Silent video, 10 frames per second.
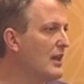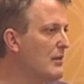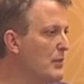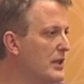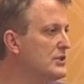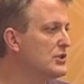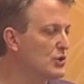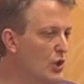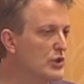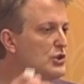that much as
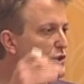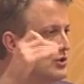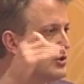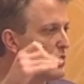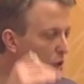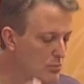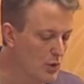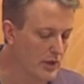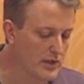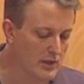long as you do your
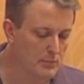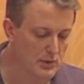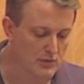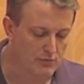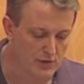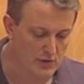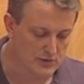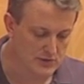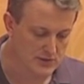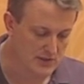homework and put the
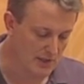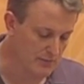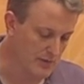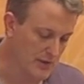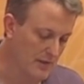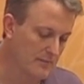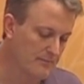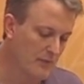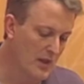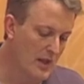footnotes and stuff in there.
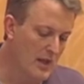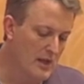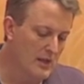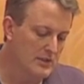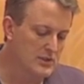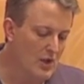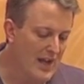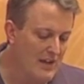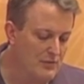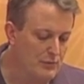So I
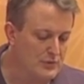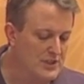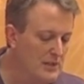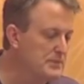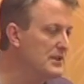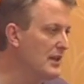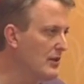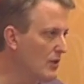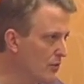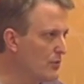have a few tips, and I'll
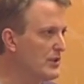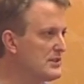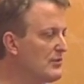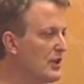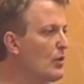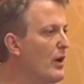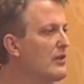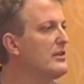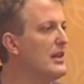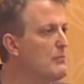go through these very
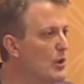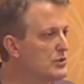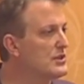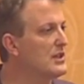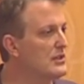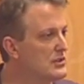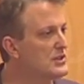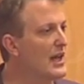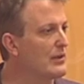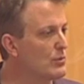quickly. They mostly
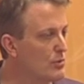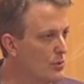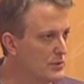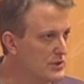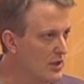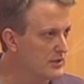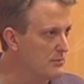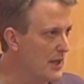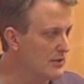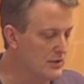intersect with what we talked
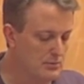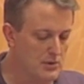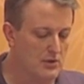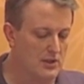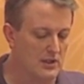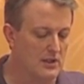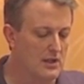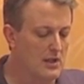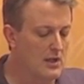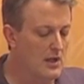about in
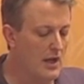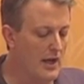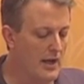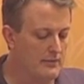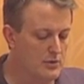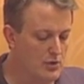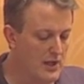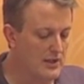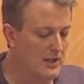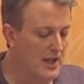community. Uh,
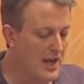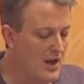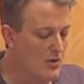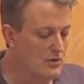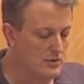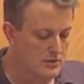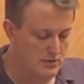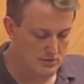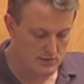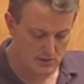create an account.
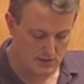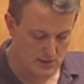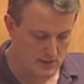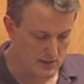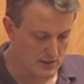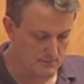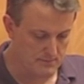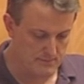Uh,